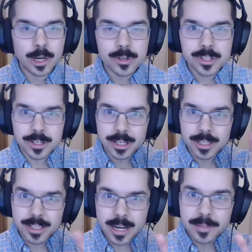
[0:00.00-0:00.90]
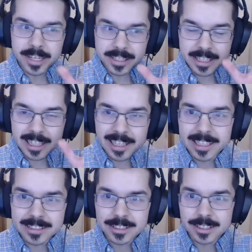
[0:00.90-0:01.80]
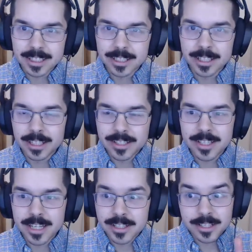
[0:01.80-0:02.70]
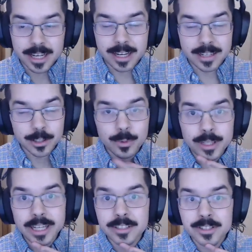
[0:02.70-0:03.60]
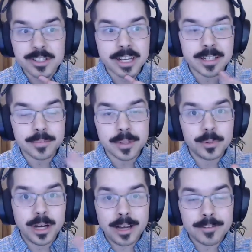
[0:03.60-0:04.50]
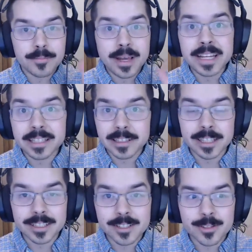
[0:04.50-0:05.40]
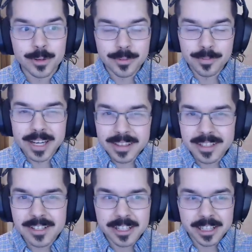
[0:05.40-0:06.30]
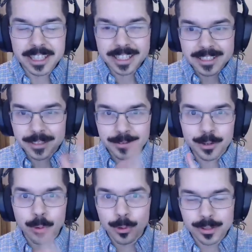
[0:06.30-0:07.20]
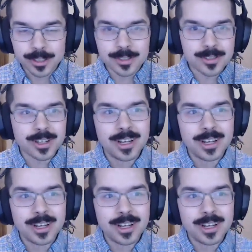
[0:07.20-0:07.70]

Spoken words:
was a time that it clicked in a sense, because the way I understand it, people have many clicks where many things click in different orders